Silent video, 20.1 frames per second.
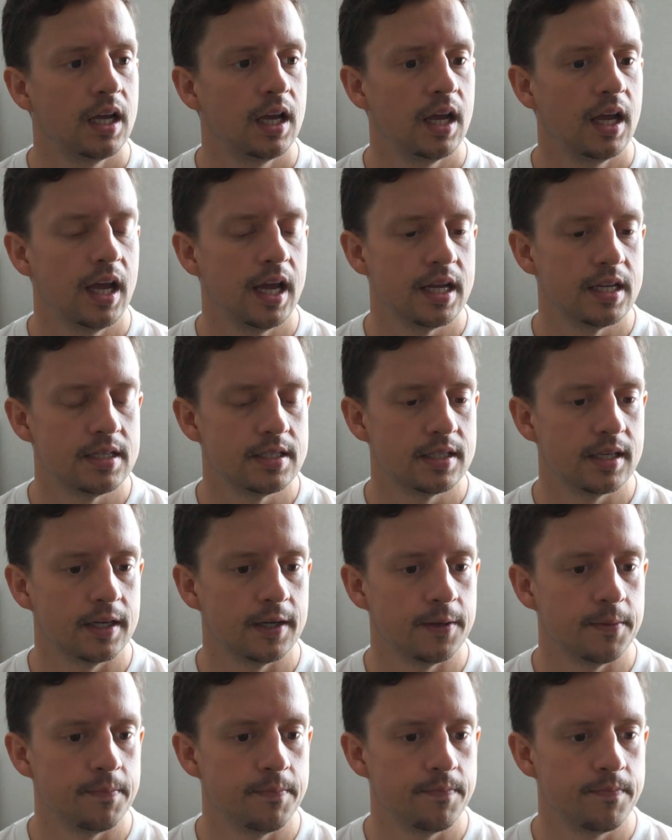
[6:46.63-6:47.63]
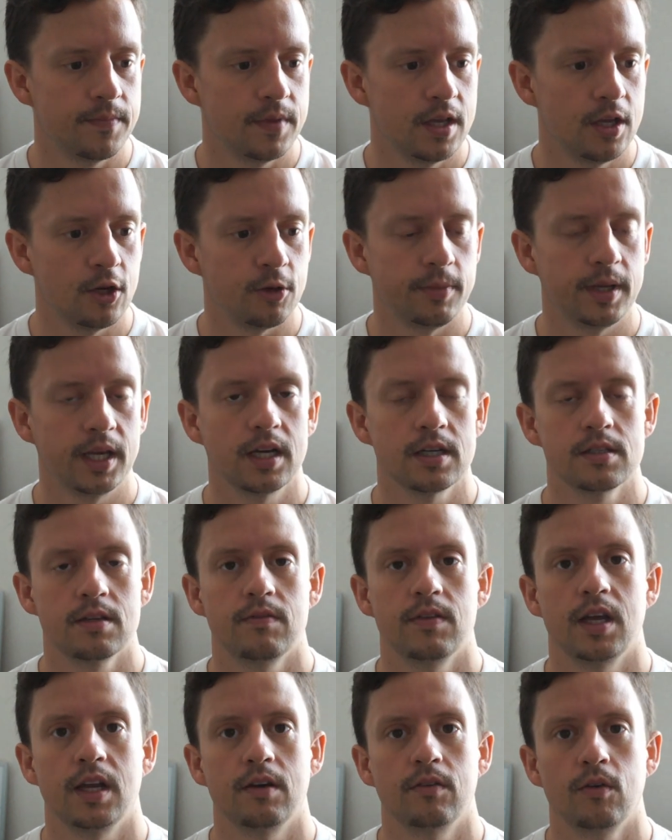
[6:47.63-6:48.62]
And, because of
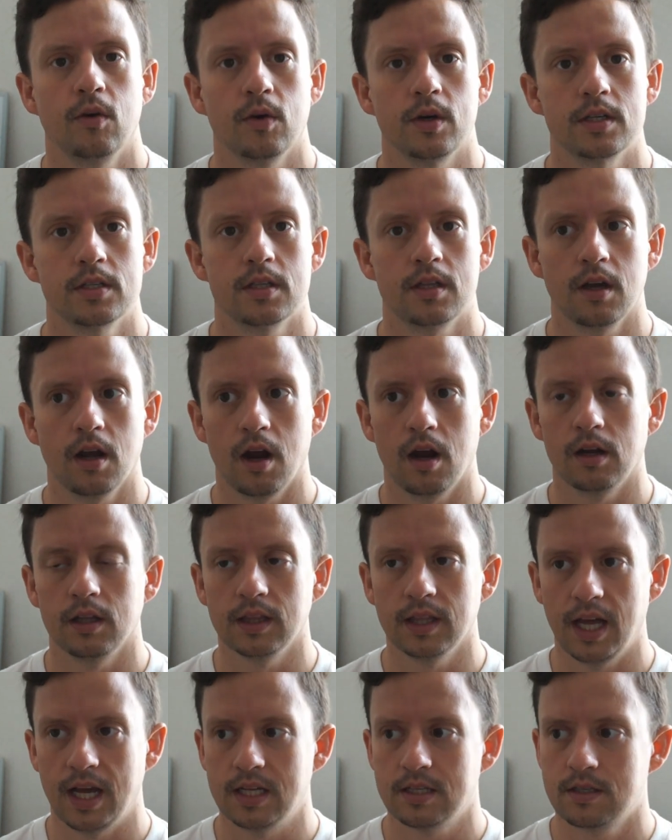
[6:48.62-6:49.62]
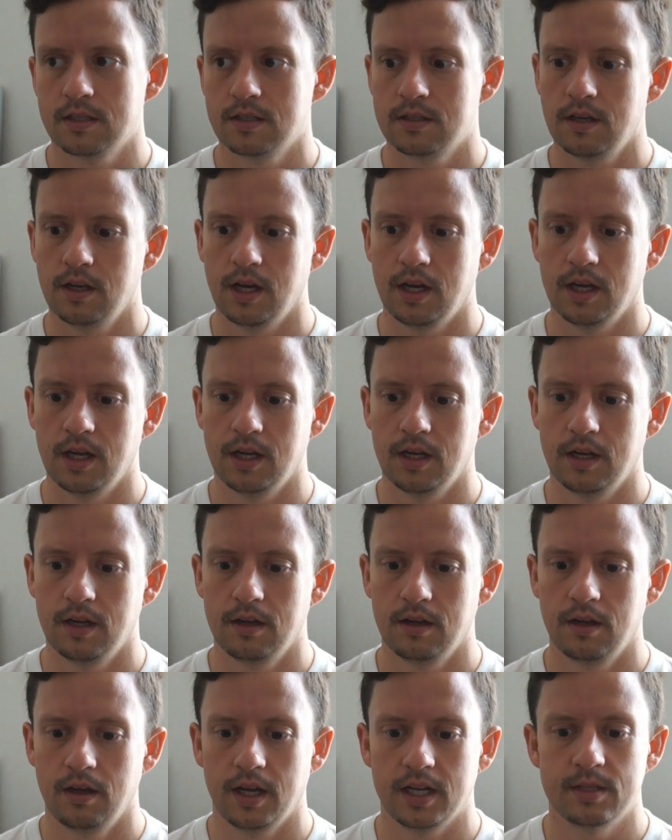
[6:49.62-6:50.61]
that, of course, there are less
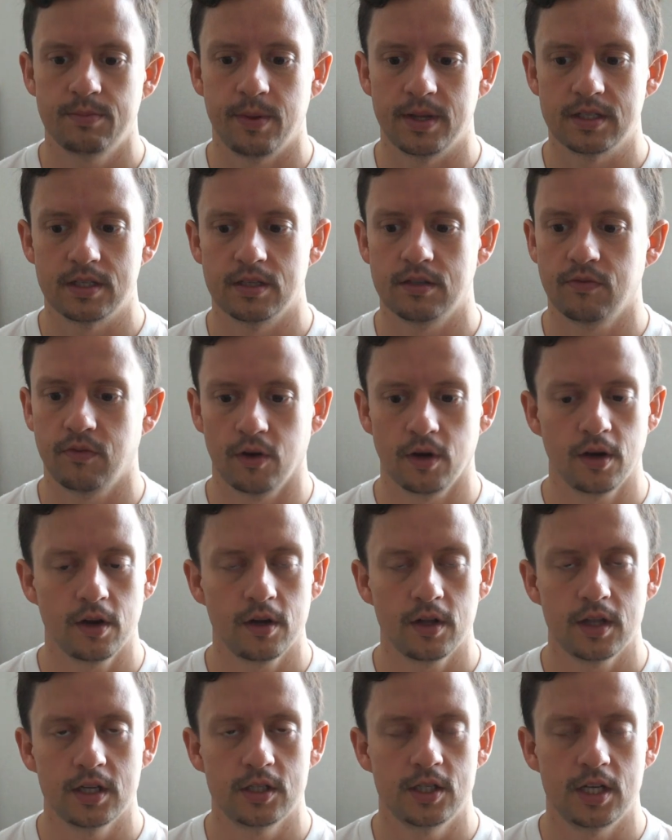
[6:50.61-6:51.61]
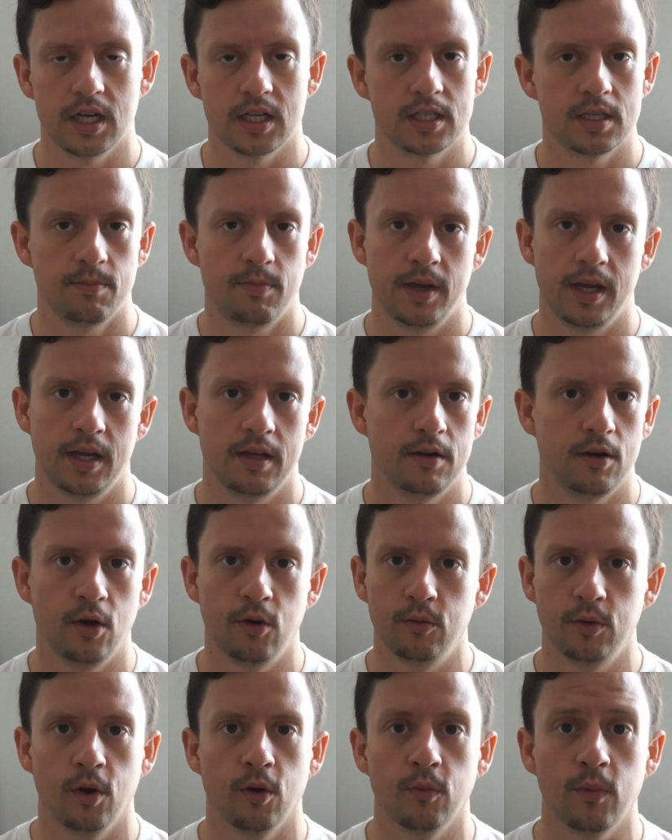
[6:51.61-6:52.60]
expenses for her that she has to pay,
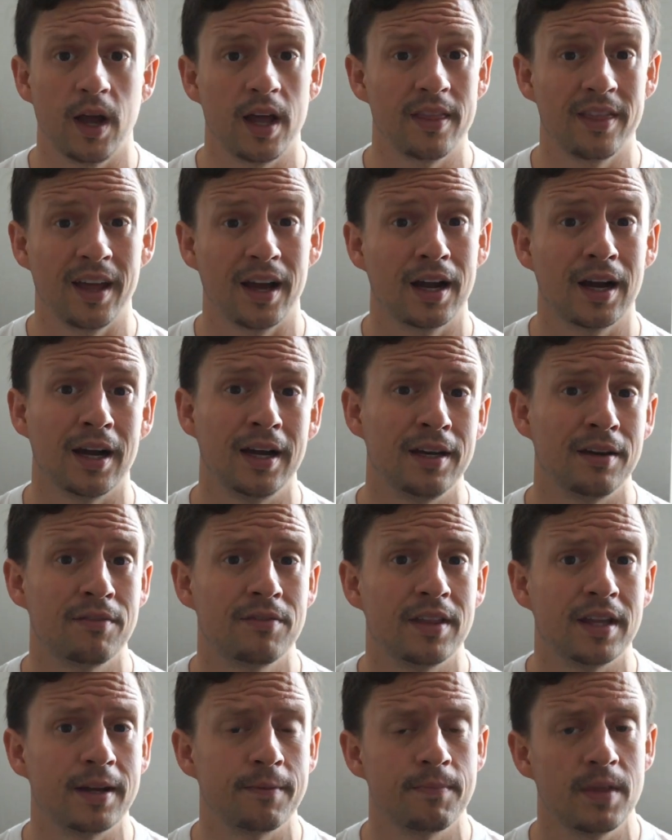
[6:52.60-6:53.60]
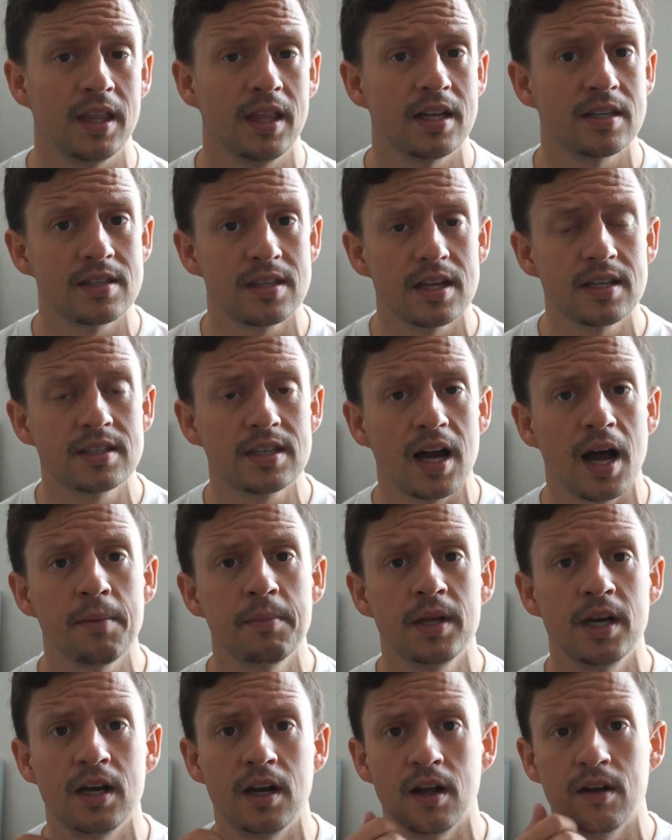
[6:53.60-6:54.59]
no rent, that kind of thing. And that's
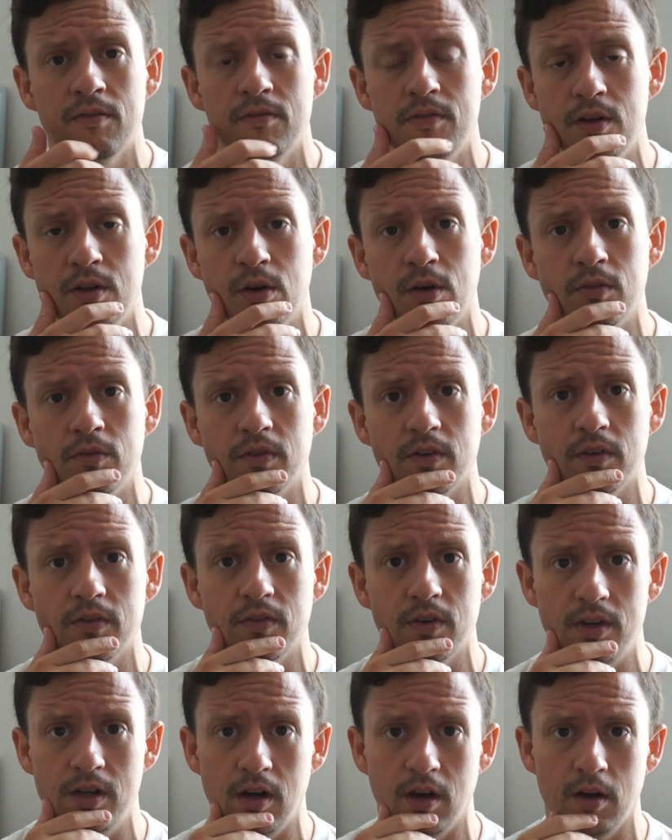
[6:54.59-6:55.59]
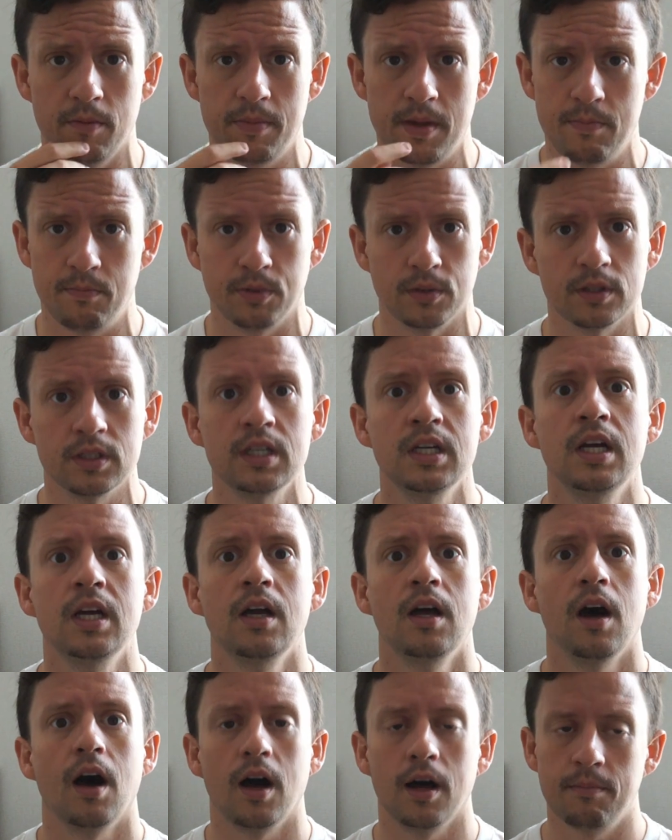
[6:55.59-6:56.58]
common enough, for younger people,
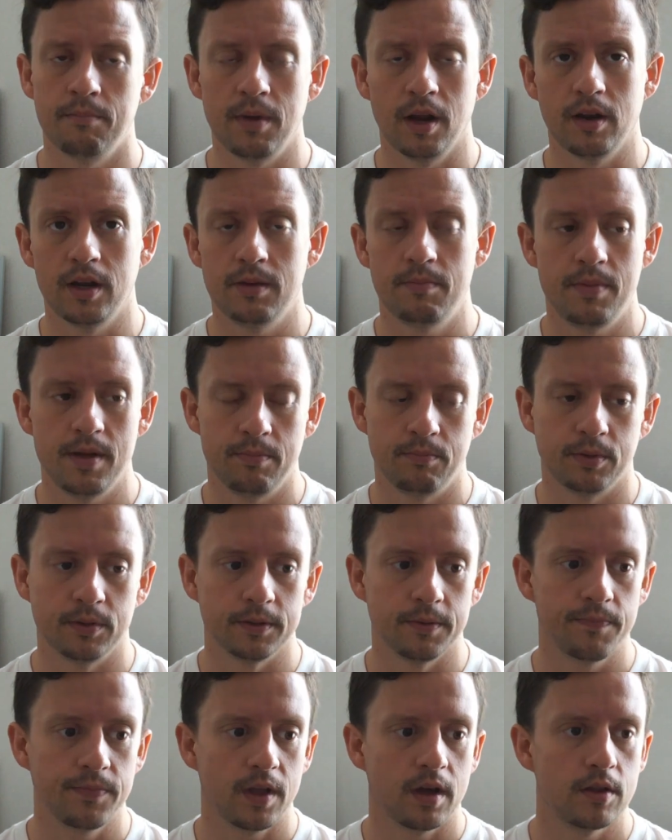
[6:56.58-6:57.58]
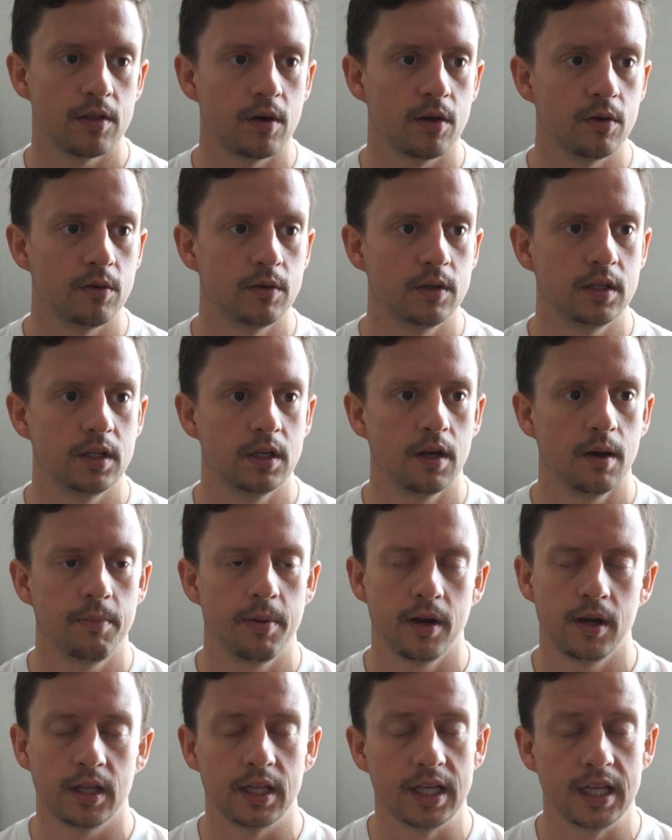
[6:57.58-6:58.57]
unmarried people, although
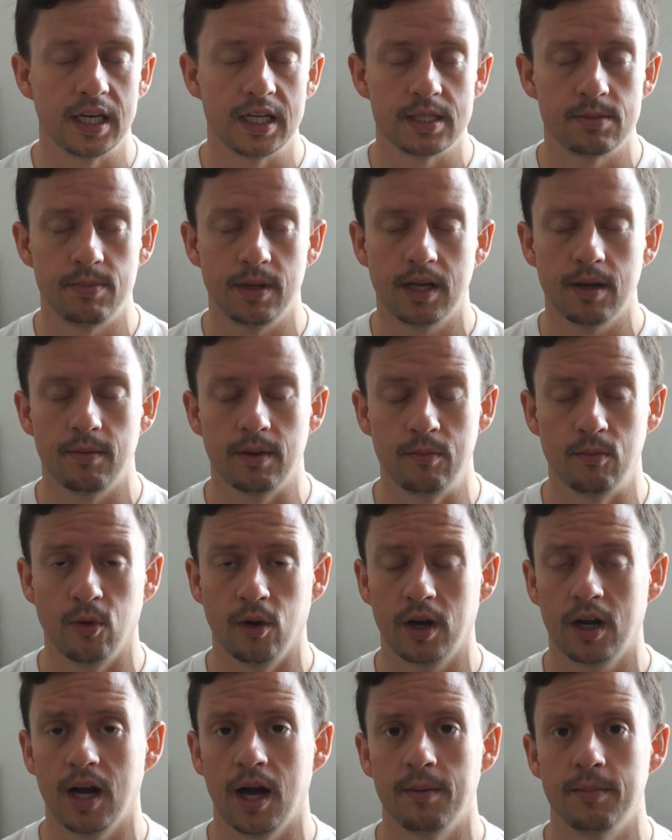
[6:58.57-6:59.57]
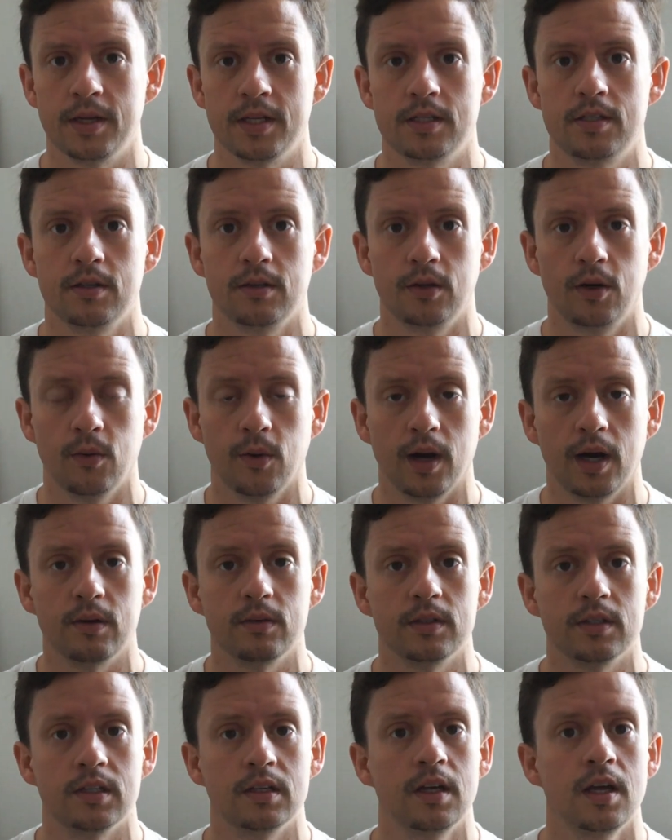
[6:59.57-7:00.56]
apparently it is becoming more common to go out
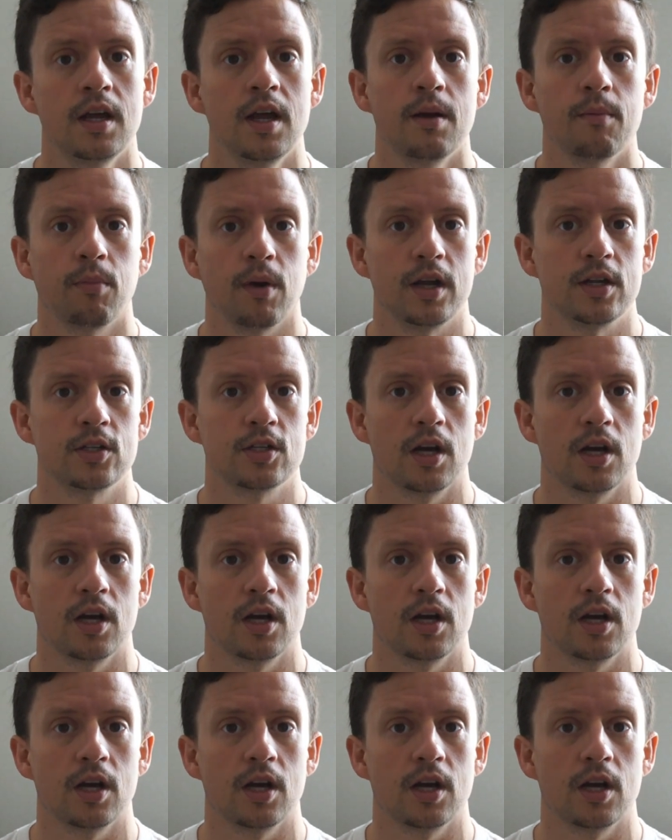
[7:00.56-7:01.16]
and branch